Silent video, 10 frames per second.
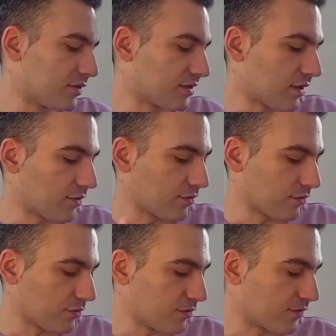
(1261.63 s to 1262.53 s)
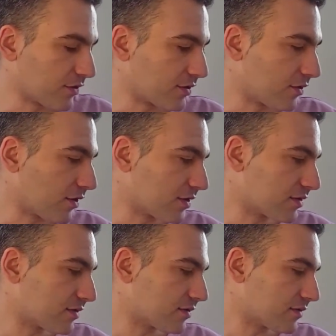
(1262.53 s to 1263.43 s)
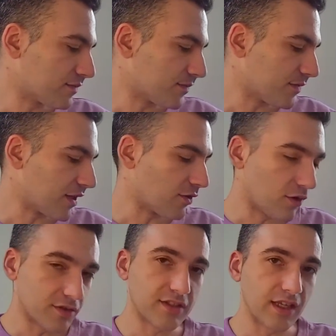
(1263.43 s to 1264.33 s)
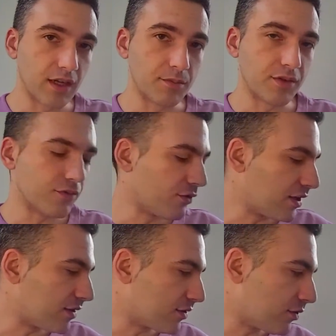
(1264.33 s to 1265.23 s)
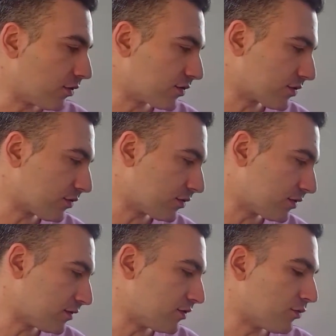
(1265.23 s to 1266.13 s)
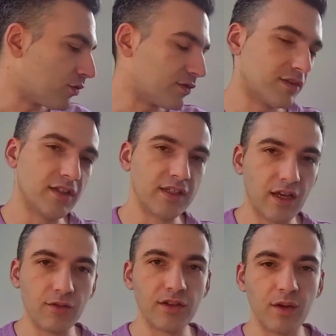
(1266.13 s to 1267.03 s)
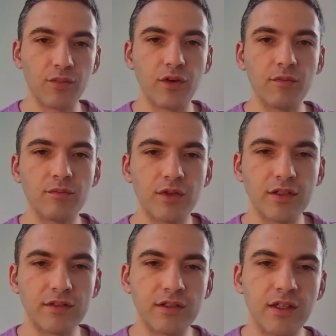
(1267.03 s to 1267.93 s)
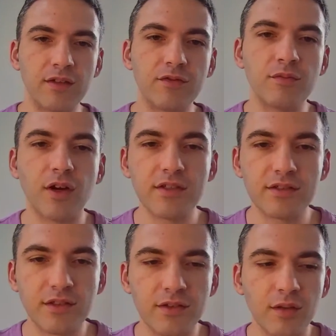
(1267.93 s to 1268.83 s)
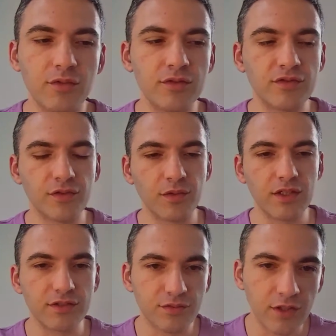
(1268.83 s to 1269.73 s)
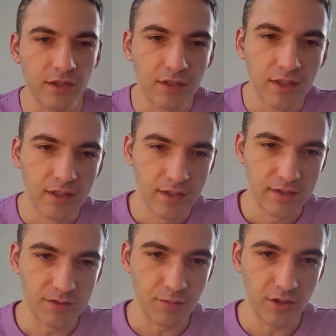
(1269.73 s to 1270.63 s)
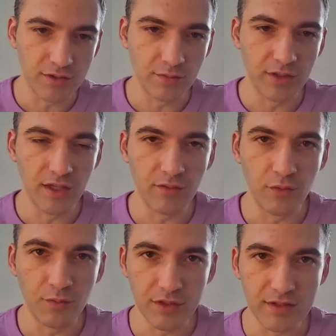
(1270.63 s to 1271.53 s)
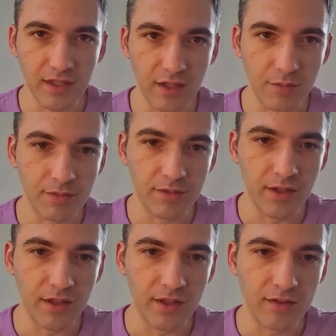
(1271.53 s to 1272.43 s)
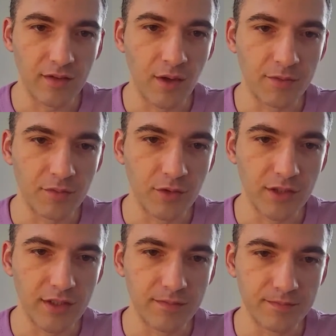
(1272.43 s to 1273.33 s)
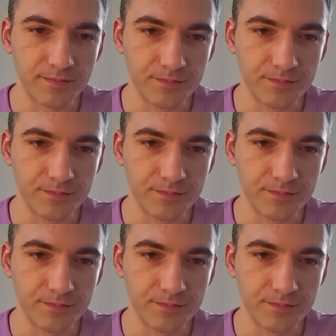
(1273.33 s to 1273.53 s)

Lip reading: that we sell through Oud for Guitarists, they're all set up and ready to go, so you won't encounter that problem. But if you buy Zeryub ouds from elsewhere, it's possible that it won't be set up optimally.